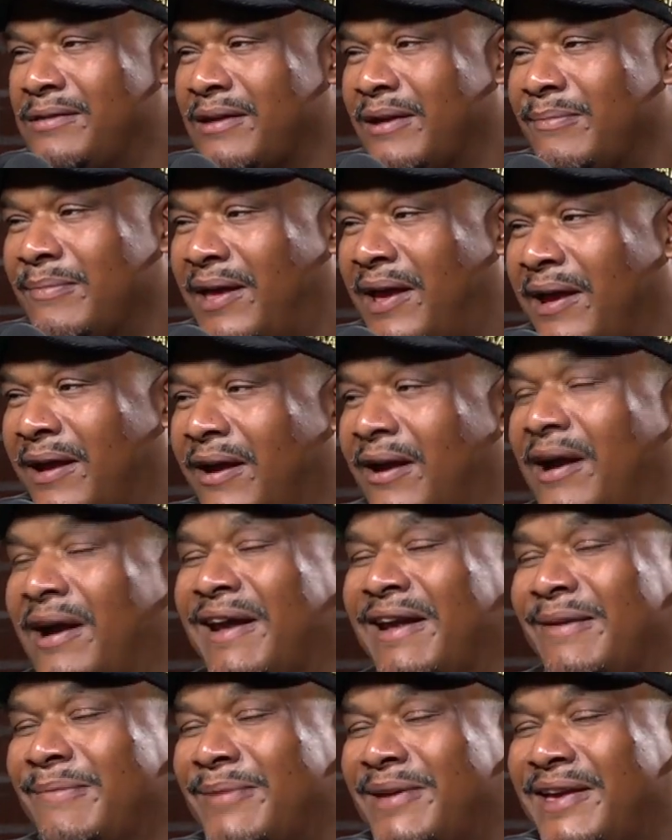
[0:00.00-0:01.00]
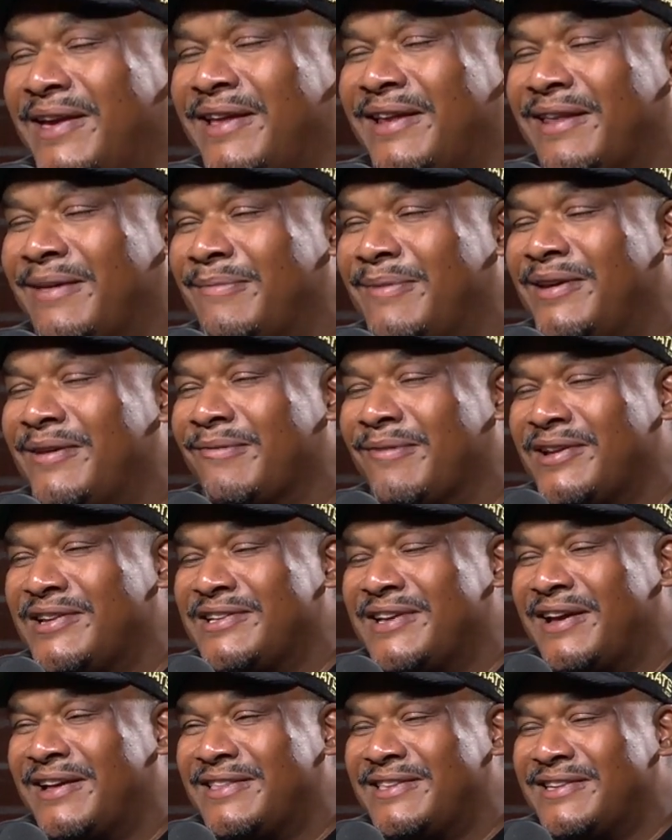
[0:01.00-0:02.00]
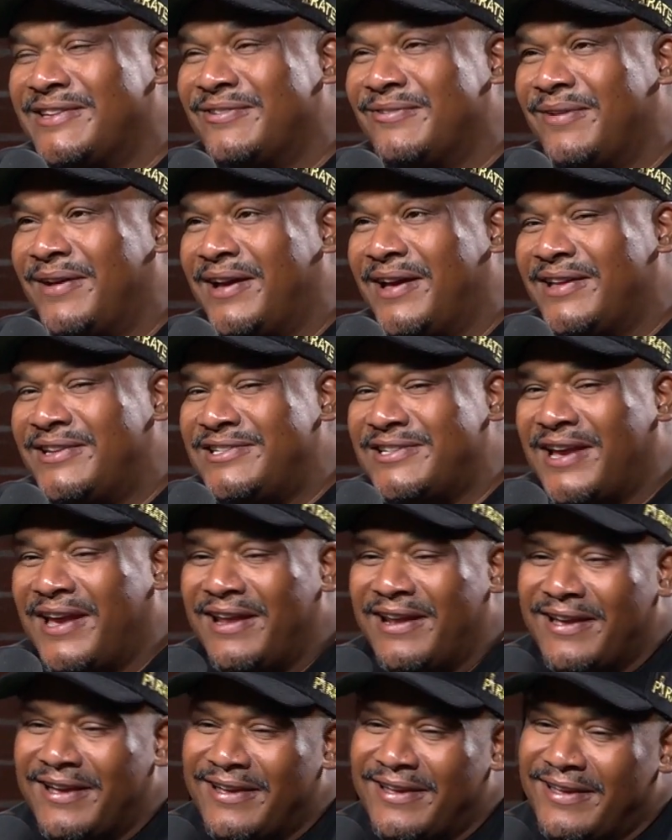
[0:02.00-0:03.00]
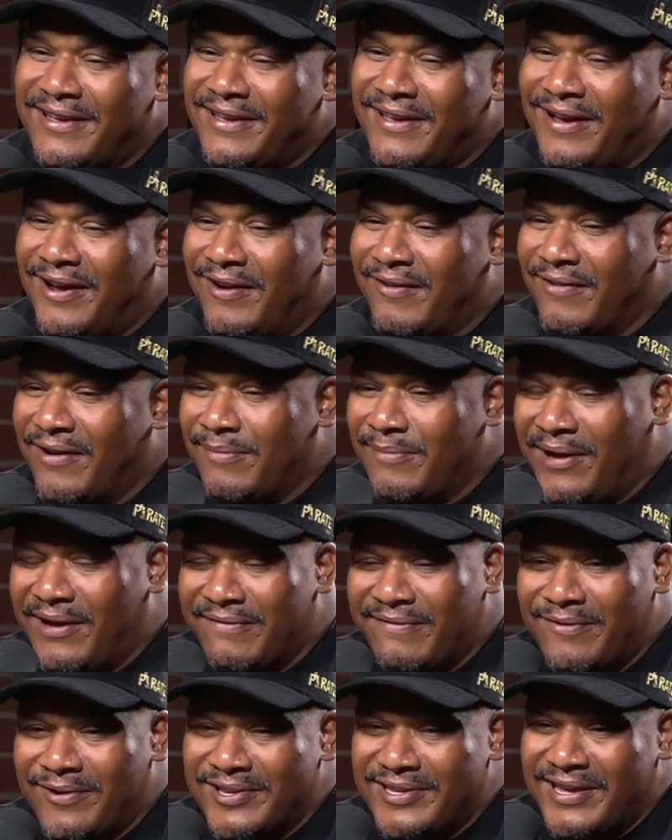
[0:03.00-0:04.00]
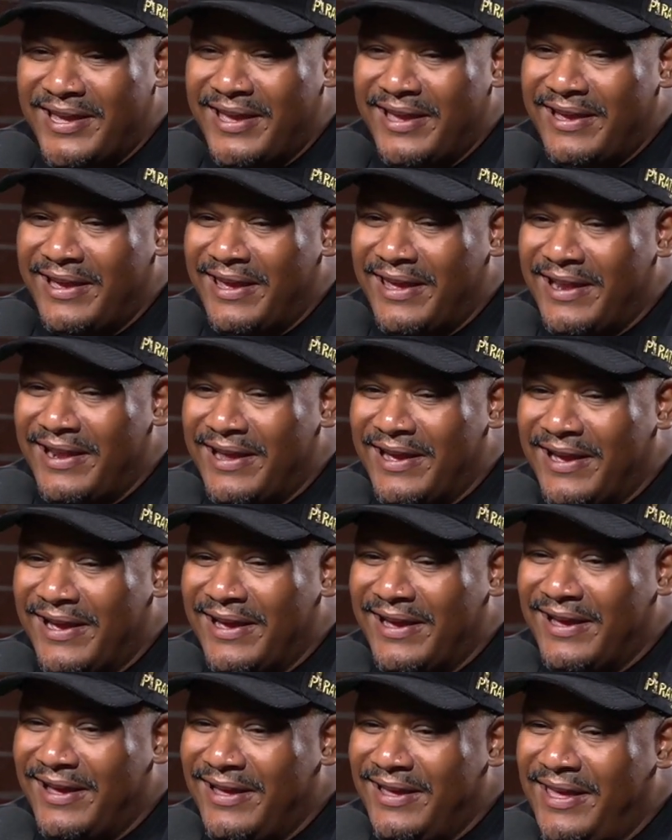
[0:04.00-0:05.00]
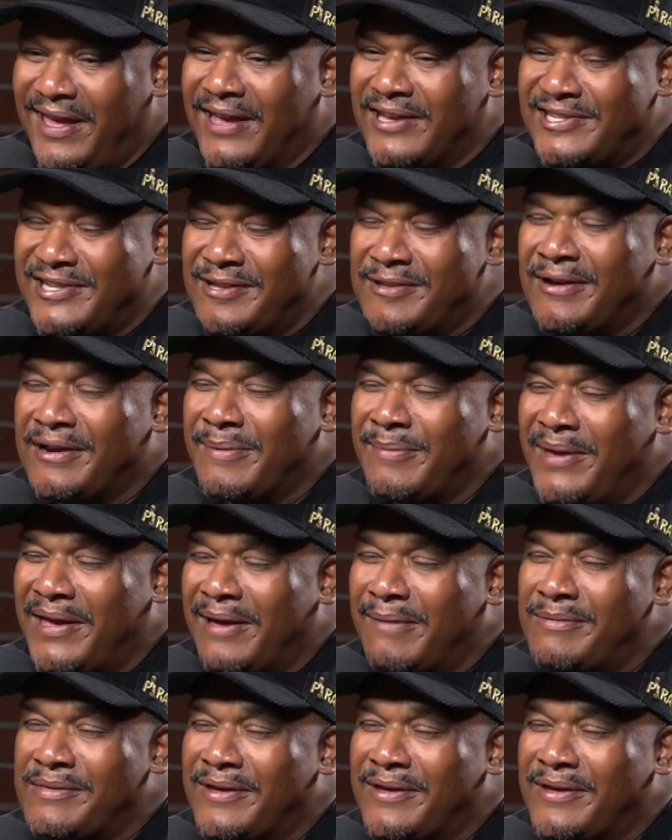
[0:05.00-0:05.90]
So I'm like, all right, let me reach out to China over at Monforte, and she's hooking me up.